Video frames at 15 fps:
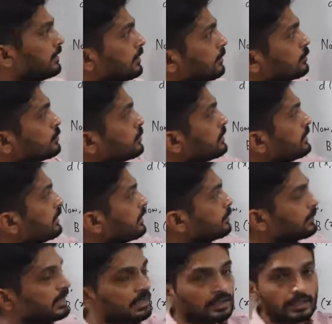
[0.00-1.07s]
So here
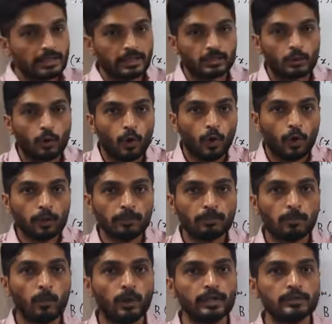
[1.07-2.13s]
we collect all
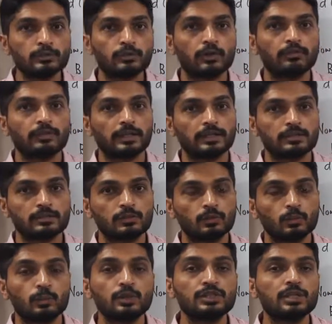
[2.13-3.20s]
points of X
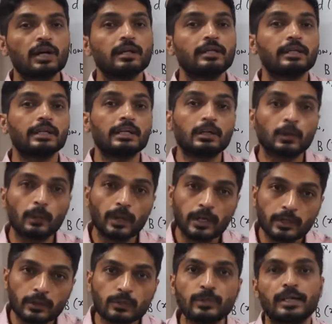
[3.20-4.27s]
which are
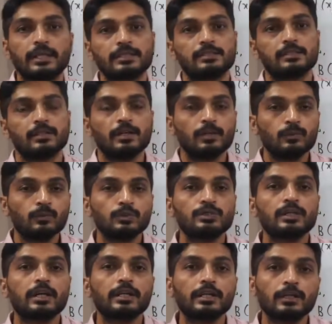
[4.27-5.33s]
equal to X. Which
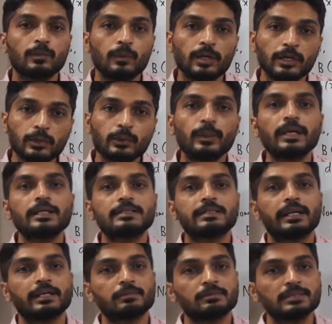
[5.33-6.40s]
are equal to X,
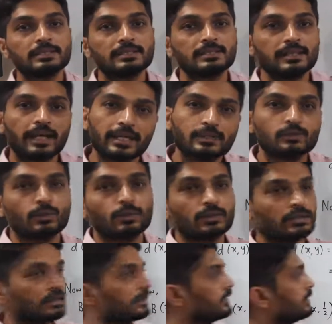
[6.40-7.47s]
that means X
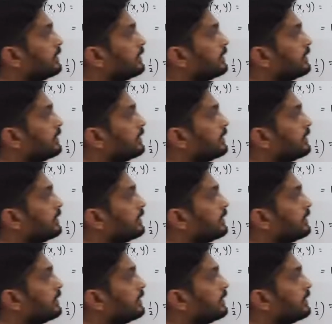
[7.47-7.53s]
only.